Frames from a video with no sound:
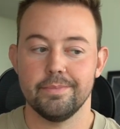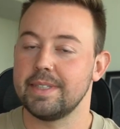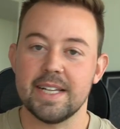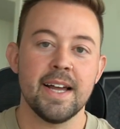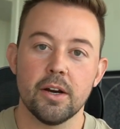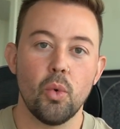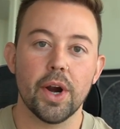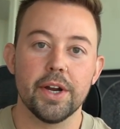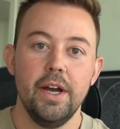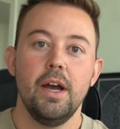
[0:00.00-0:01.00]
that's not gonna
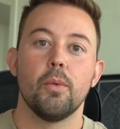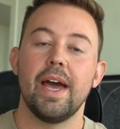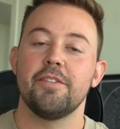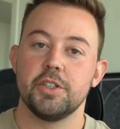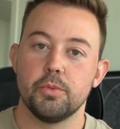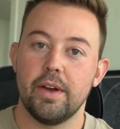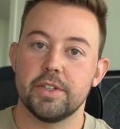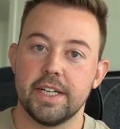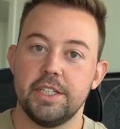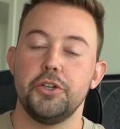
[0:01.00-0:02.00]
work. We have to
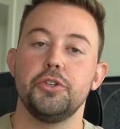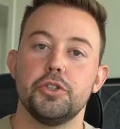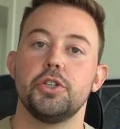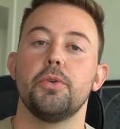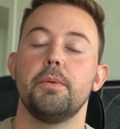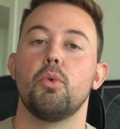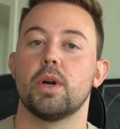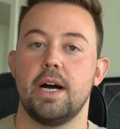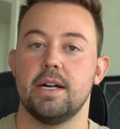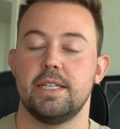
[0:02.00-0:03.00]
continue to show them more
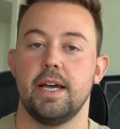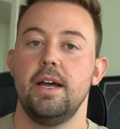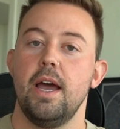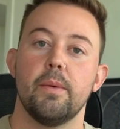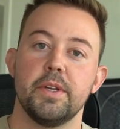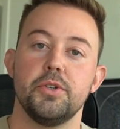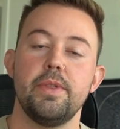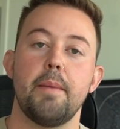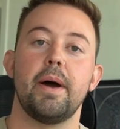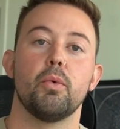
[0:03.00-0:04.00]
content. And we do
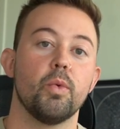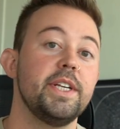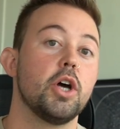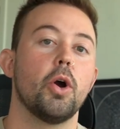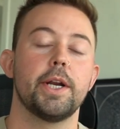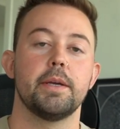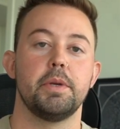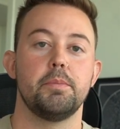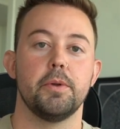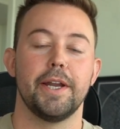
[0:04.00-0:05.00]
that by retargeting
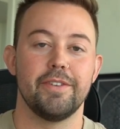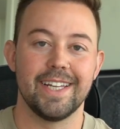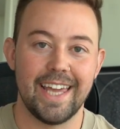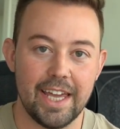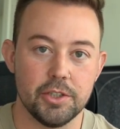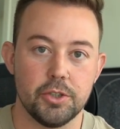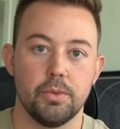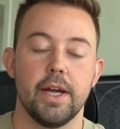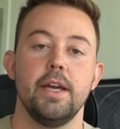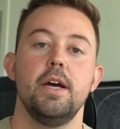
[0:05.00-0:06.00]
people that have engaged,
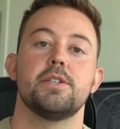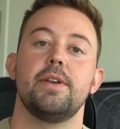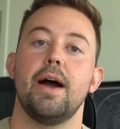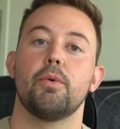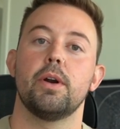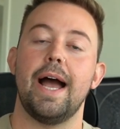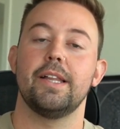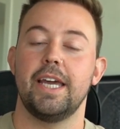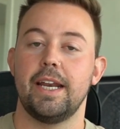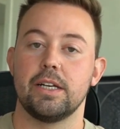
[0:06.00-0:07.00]
right? So now we're
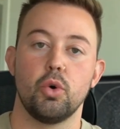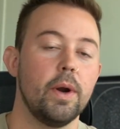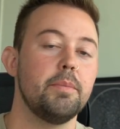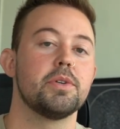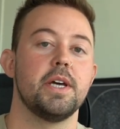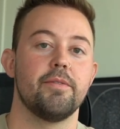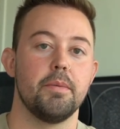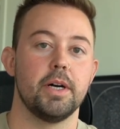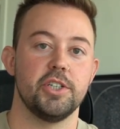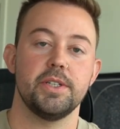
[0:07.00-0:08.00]
allocating 20% of our
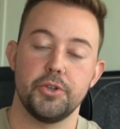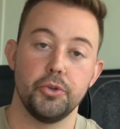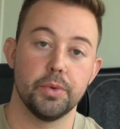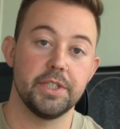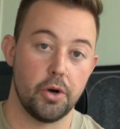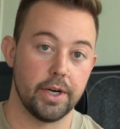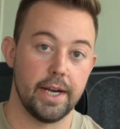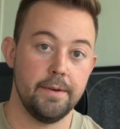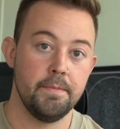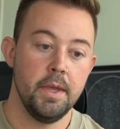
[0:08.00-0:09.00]
budget to
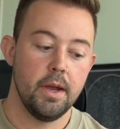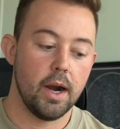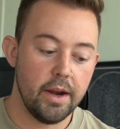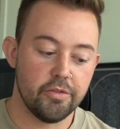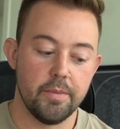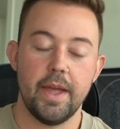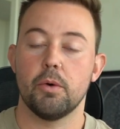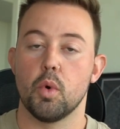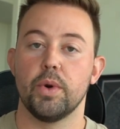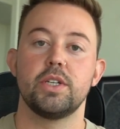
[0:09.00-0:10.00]
retargeting. All right, and from there,
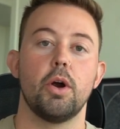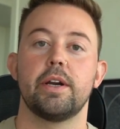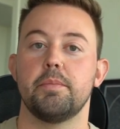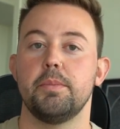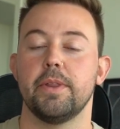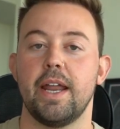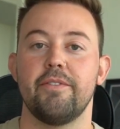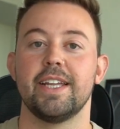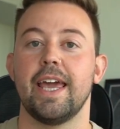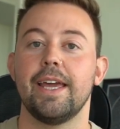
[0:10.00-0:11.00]
we're retargeting people that have
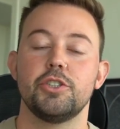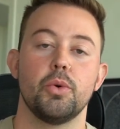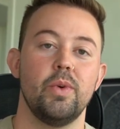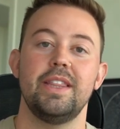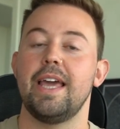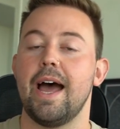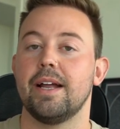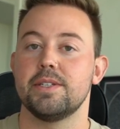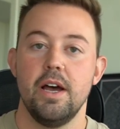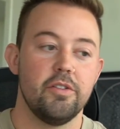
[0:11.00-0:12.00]
engaged with the
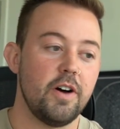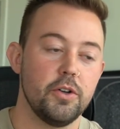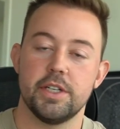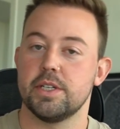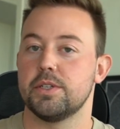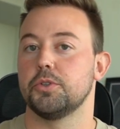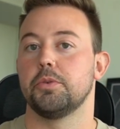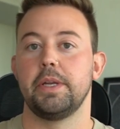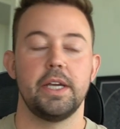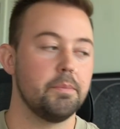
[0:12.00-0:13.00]
ads, followed us on social
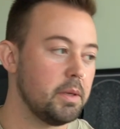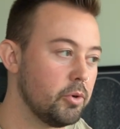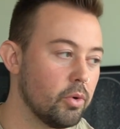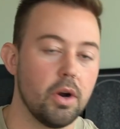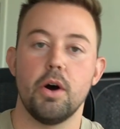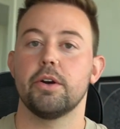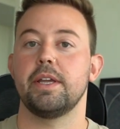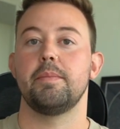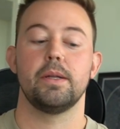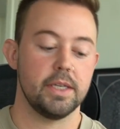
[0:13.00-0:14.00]
media, people who are on our
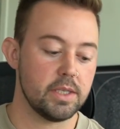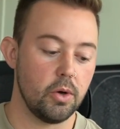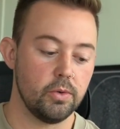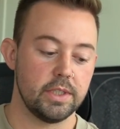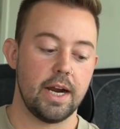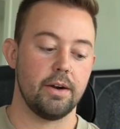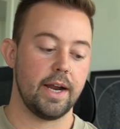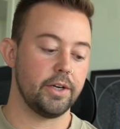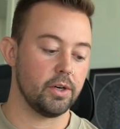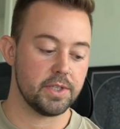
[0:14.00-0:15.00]
email list, the whole entire
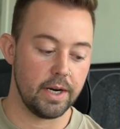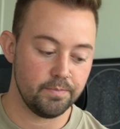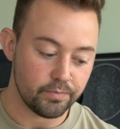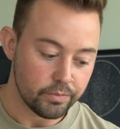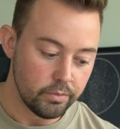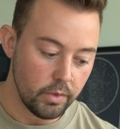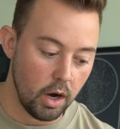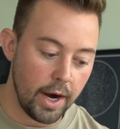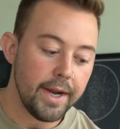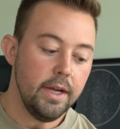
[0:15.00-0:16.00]
nine yards there.
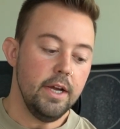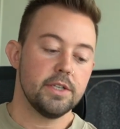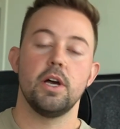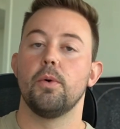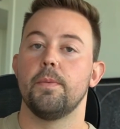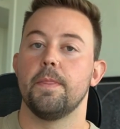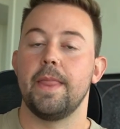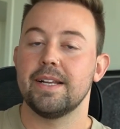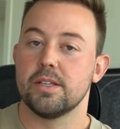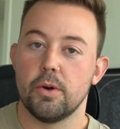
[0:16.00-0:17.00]
All right, so
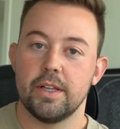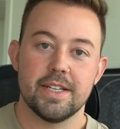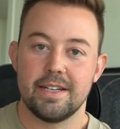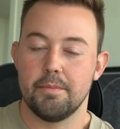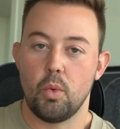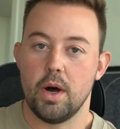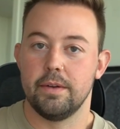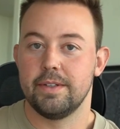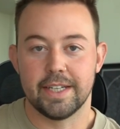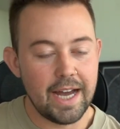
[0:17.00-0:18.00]
that's learning lesson number
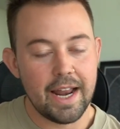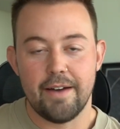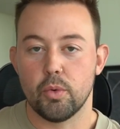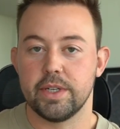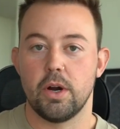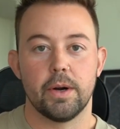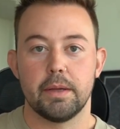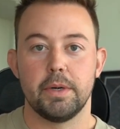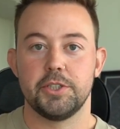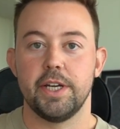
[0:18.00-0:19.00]
one. You gotta have a retargeting
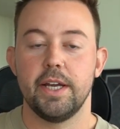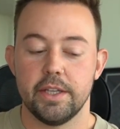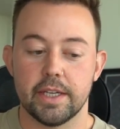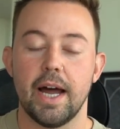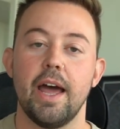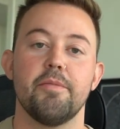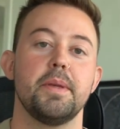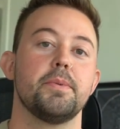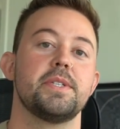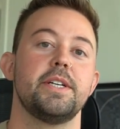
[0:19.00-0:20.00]
budget. You gotta have
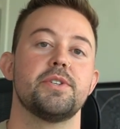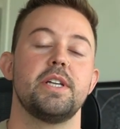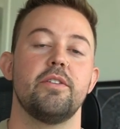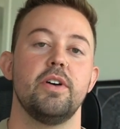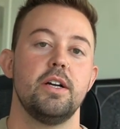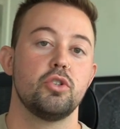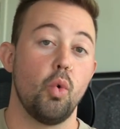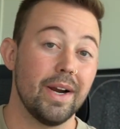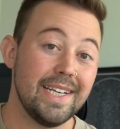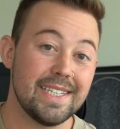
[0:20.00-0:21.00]
people see your stuff
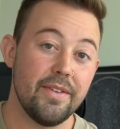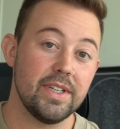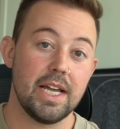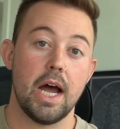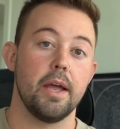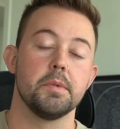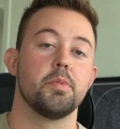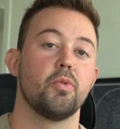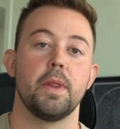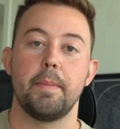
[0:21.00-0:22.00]
27 times
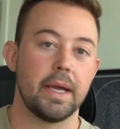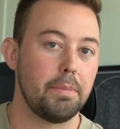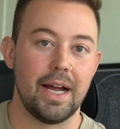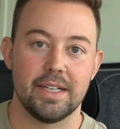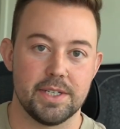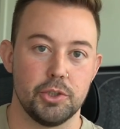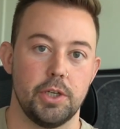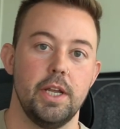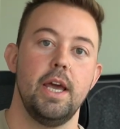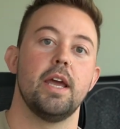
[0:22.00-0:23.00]
before they make a buying
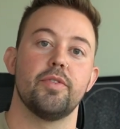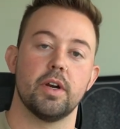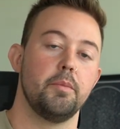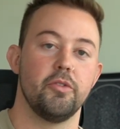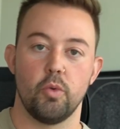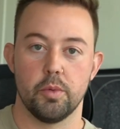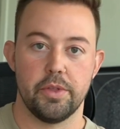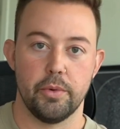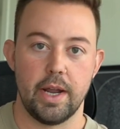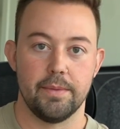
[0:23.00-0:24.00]
decision if they're gonna move forward with
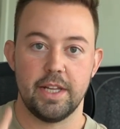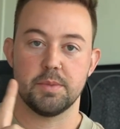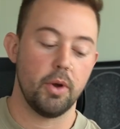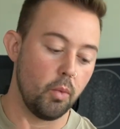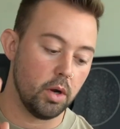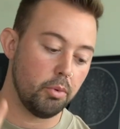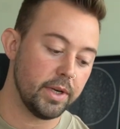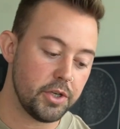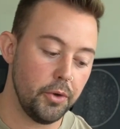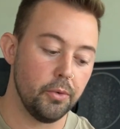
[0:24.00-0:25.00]
you or not. That's point one.
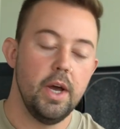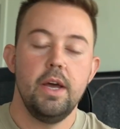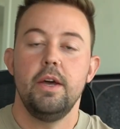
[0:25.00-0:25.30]
Point two,